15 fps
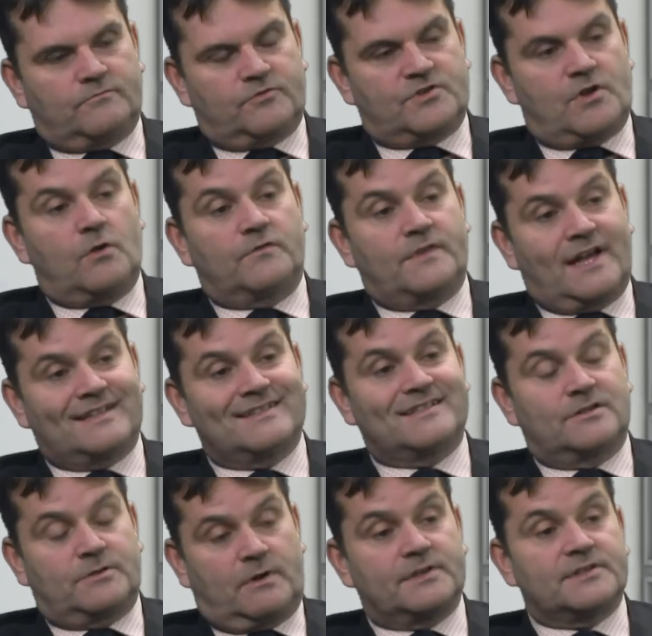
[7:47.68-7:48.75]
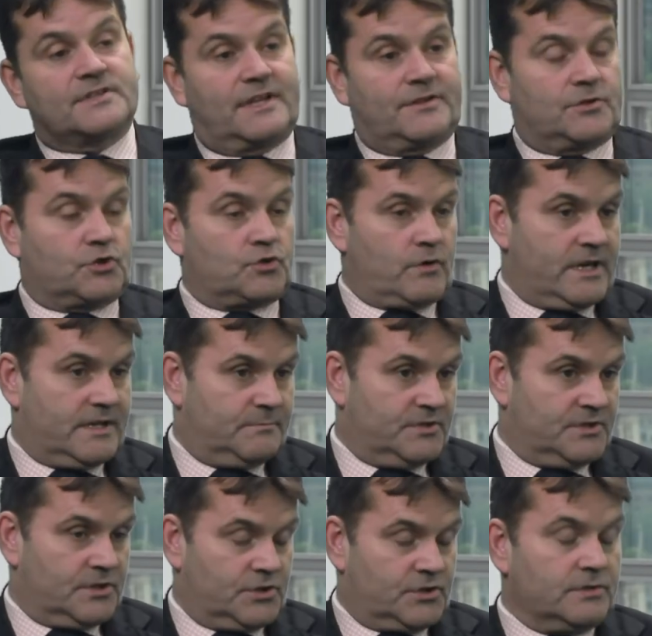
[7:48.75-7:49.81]
resolve solve that until you understand the trade
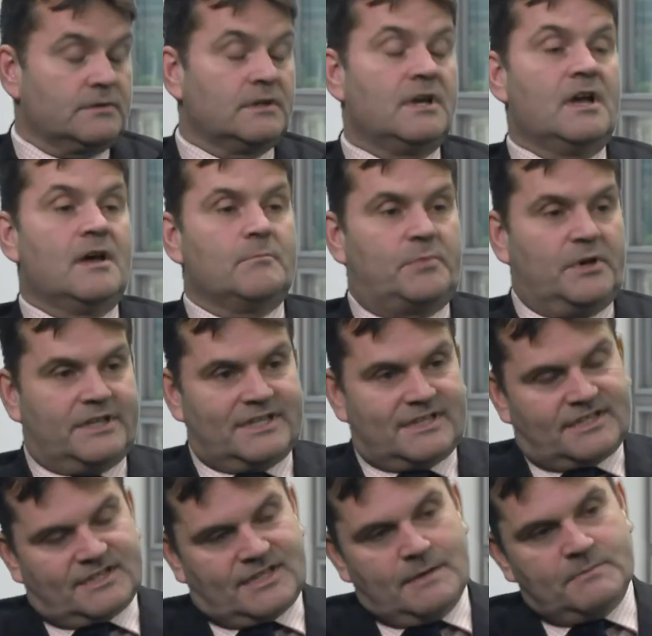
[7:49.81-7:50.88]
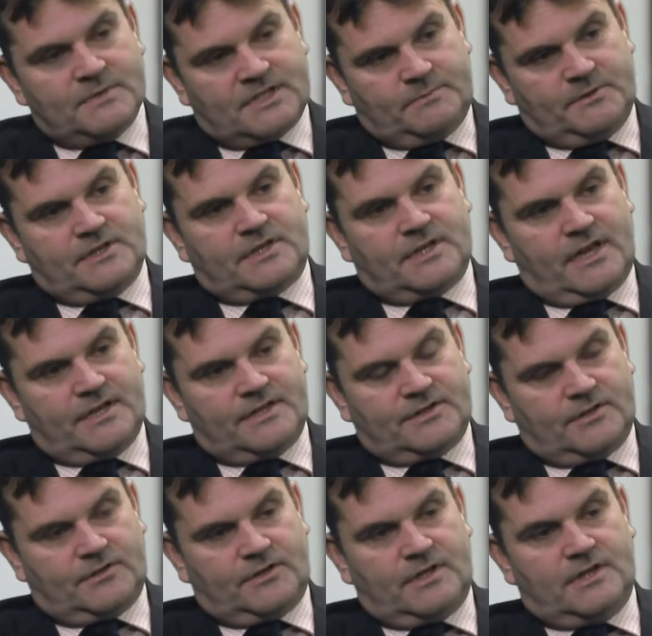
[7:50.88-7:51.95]
position. But it seems to be the case
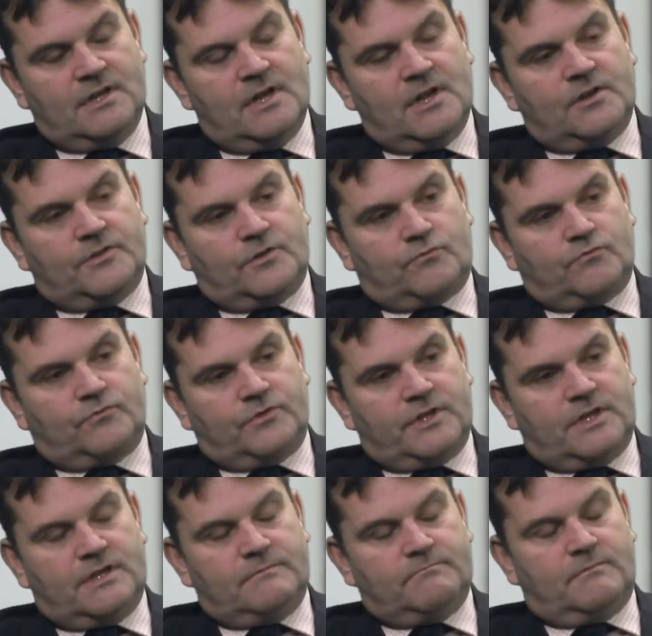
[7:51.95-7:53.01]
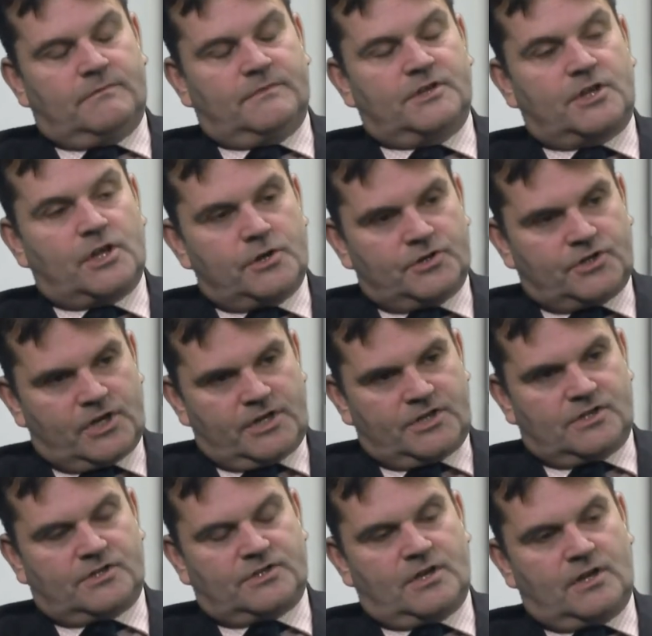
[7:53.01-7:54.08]
that the, the, the
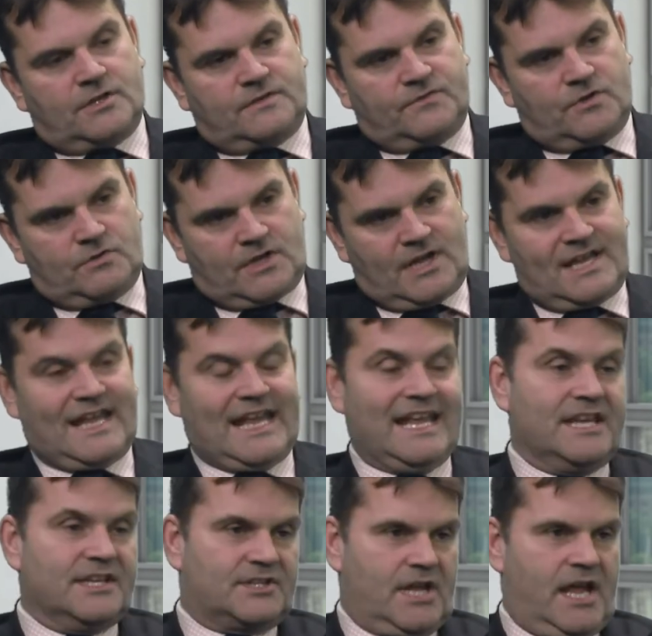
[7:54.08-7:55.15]
negotiating stance of the UK is